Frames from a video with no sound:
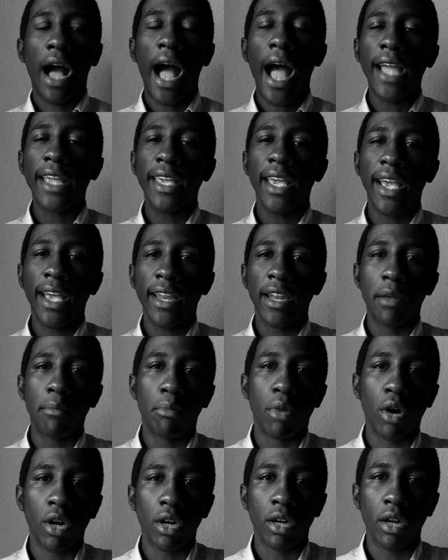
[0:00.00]
I can't
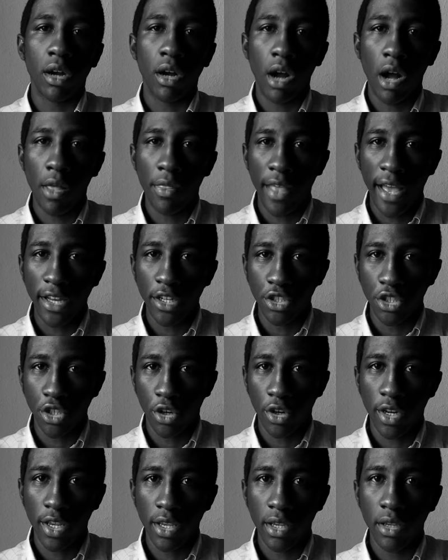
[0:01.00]
embark on that
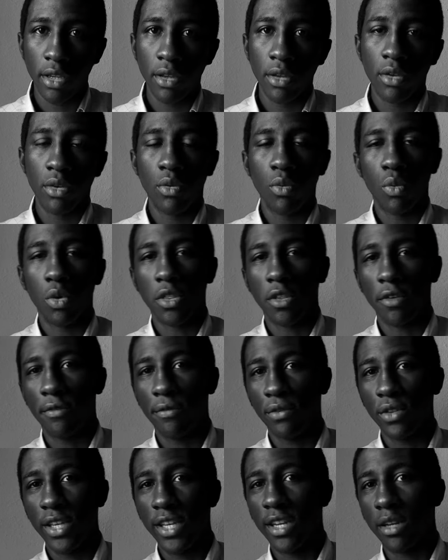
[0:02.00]
journey with a
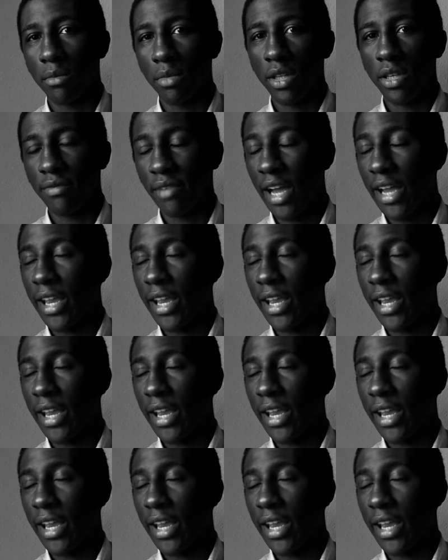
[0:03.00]
fleeting belief.